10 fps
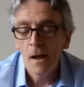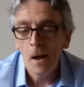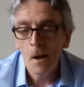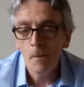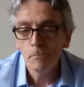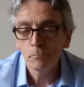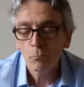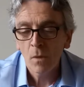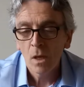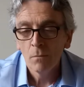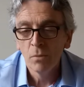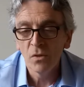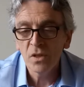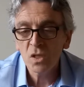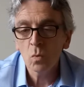But
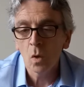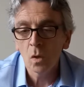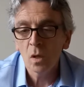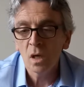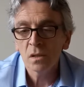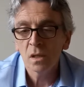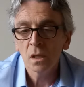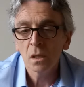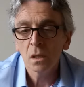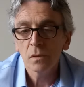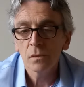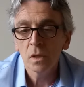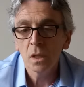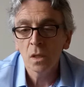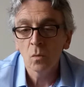this one, I think
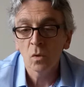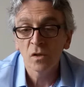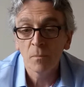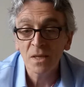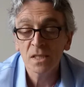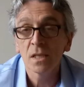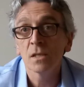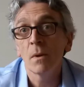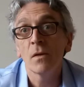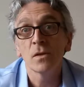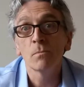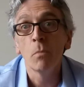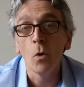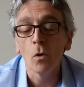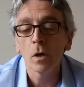the one of the best things about this
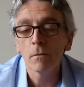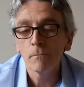book,